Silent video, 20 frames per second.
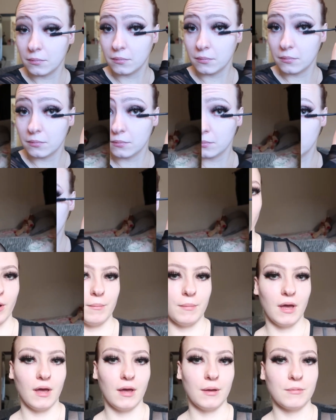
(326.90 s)
For my
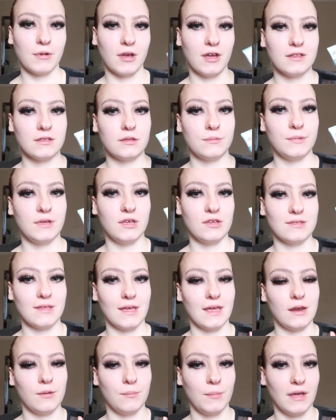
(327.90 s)
primer, I'm going to be
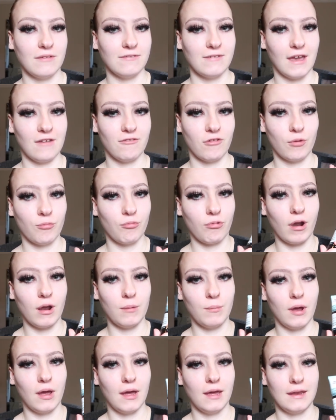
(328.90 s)
using my favourite
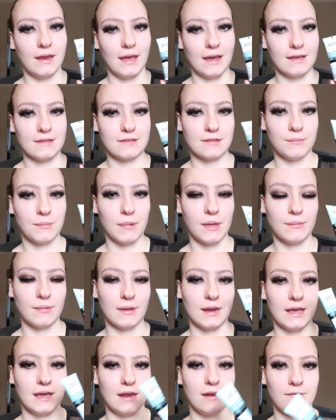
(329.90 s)
primer, and that is the
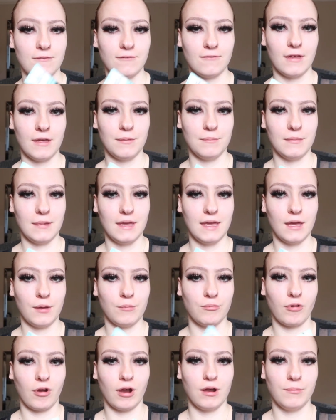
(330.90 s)
Maybelline Fit Me
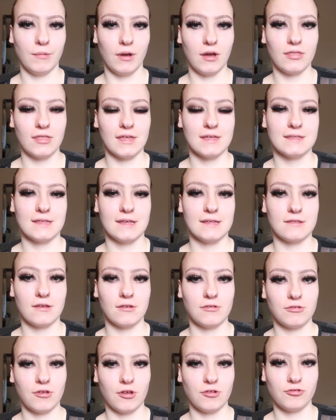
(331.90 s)
primer. This is
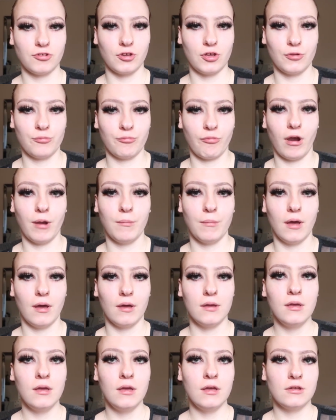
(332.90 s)
such a good primer
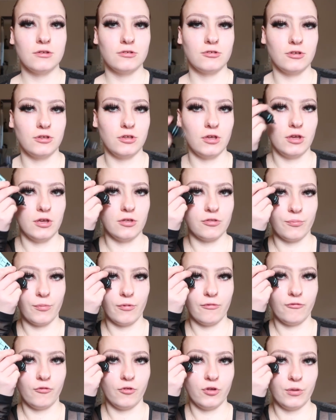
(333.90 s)
to use
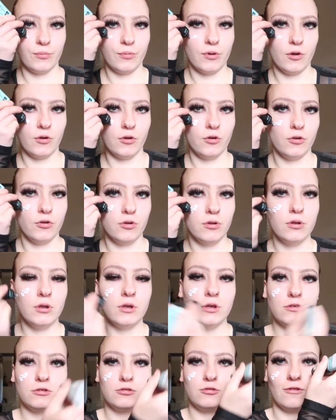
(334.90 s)
before you put on
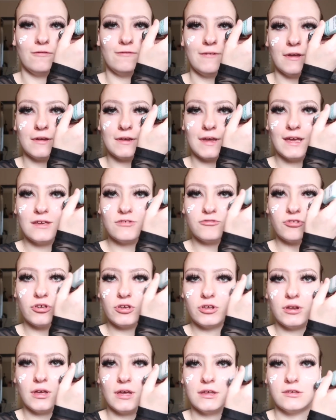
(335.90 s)
your
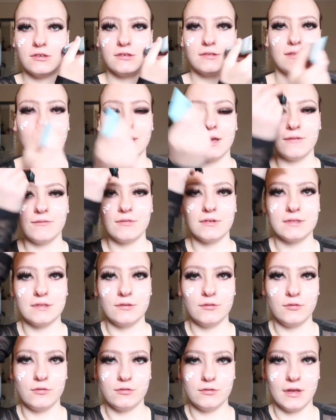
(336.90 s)
foundation. I use it every
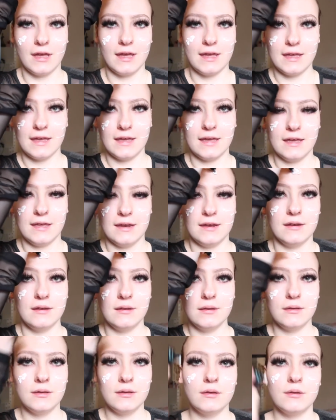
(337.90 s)
single day in
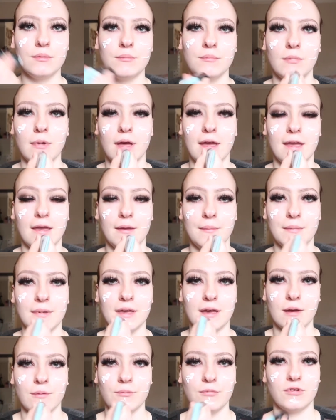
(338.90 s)
my
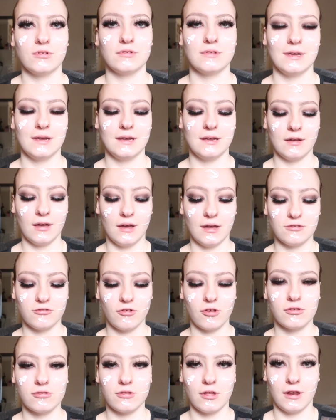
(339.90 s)
makeup routine. I
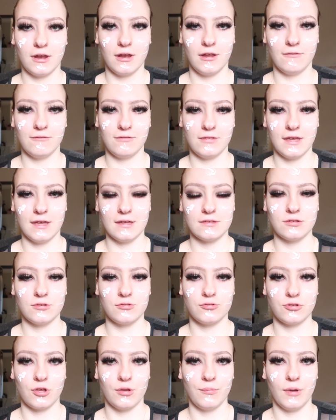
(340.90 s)
just love this
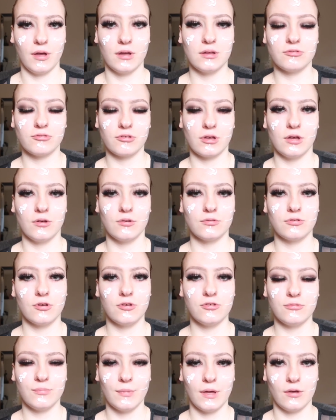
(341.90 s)
so much. It also
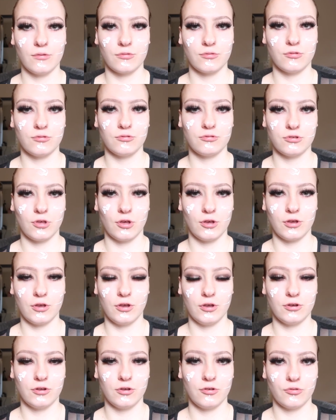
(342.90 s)
smells so
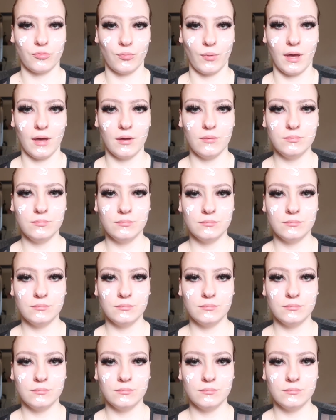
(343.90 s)
good as well.